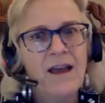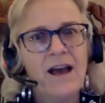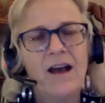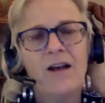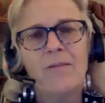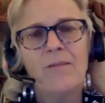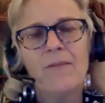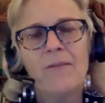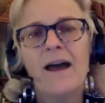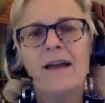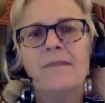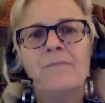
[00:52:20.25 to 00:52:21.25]
um,
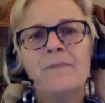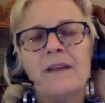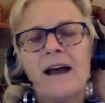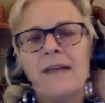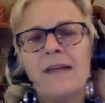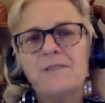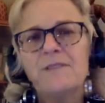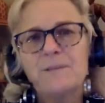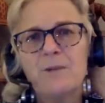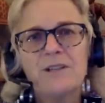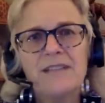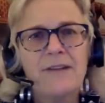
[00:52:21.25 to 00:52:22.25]
I'm, I'm a
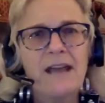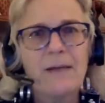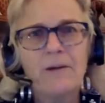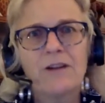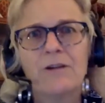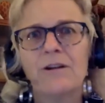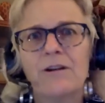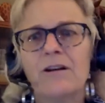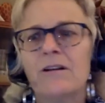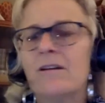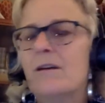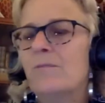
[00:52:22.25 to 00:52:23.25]
small town Iowa
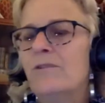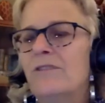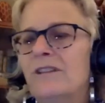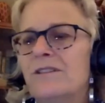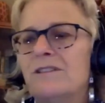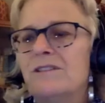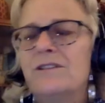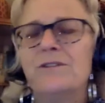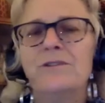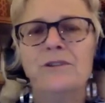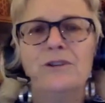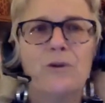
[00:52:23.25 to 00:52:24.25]
girl moving to
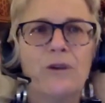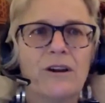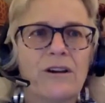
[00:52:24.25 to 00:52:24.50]
New York.